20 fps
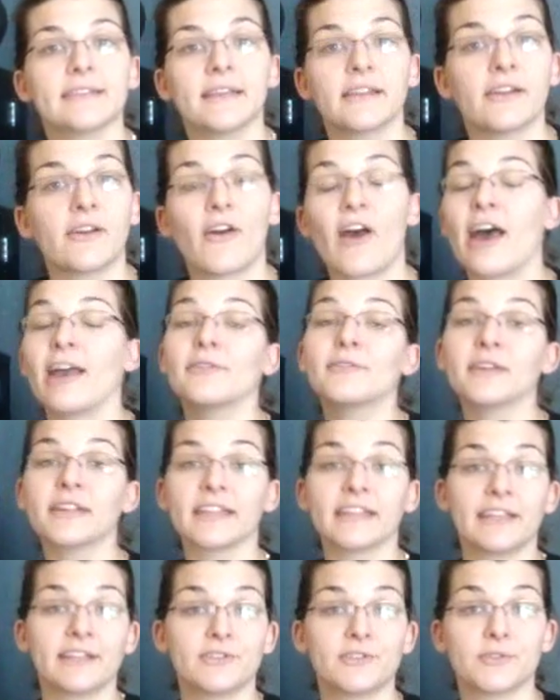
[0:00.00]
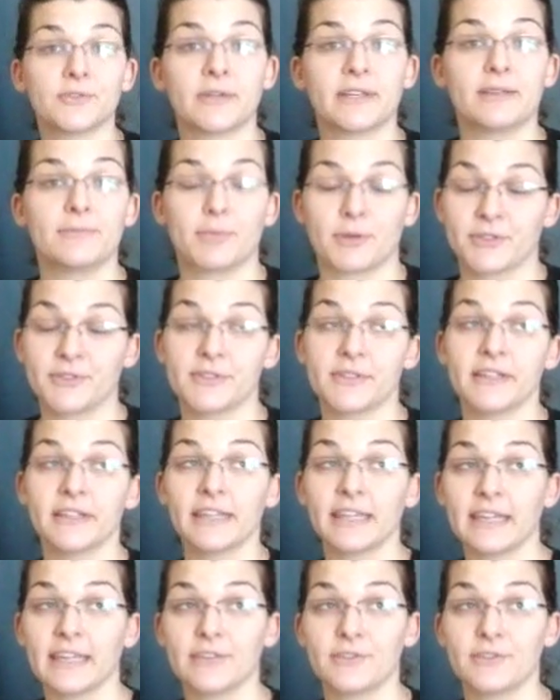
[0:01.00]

You know, I really enjoyed, personally